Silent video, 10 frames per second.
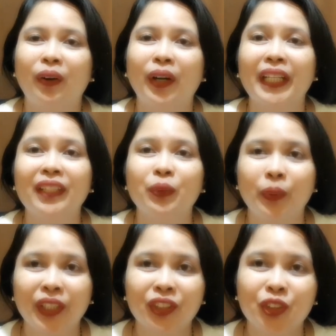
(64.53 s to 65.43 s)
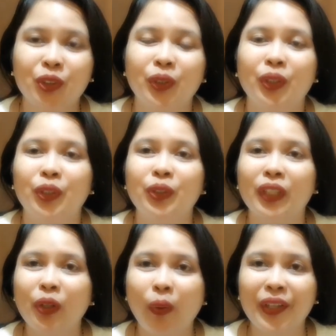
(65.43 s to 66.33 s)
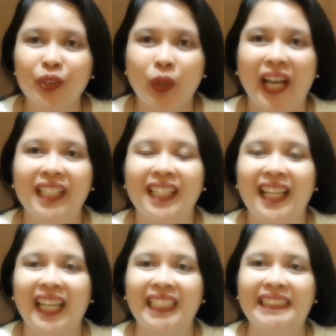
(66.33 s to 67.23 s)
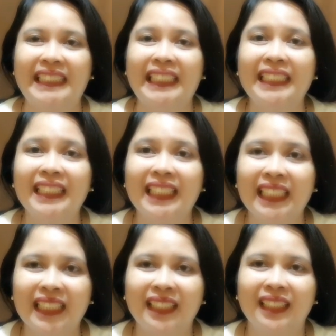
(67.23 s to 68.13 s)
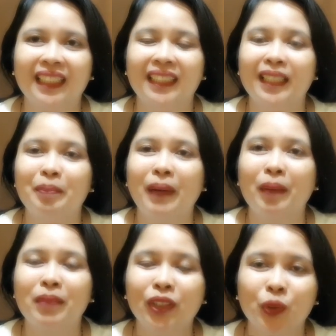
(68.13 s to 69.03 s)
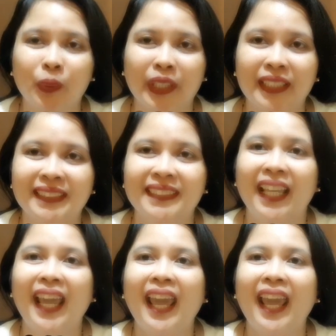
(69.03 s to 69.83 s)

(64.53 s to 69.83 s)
or in which you're going to analyze critically the published works